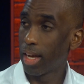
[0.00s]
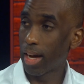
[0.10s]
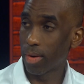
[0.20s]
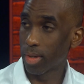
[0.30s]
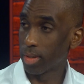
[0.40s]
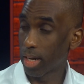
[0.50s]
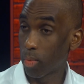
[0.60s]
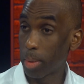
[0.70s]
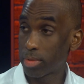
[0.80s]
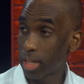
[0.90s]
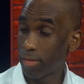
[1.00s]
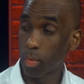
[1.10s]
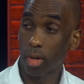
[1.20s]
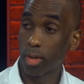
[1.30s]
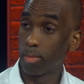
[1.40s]
Our website, if you
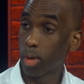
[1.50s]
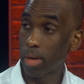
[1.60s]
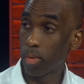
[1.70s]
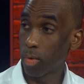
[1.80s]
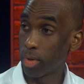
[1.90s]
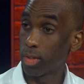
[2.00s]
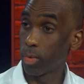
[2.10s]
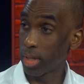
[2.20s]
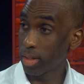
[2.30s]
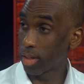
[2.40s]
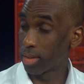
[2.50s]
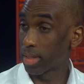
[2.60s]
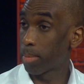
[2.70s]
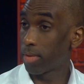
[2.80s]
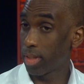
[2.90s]
want to learn more about what we're doing on
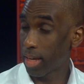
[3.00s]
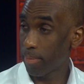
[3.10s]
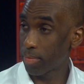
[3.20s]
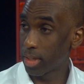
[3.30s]
top of the app,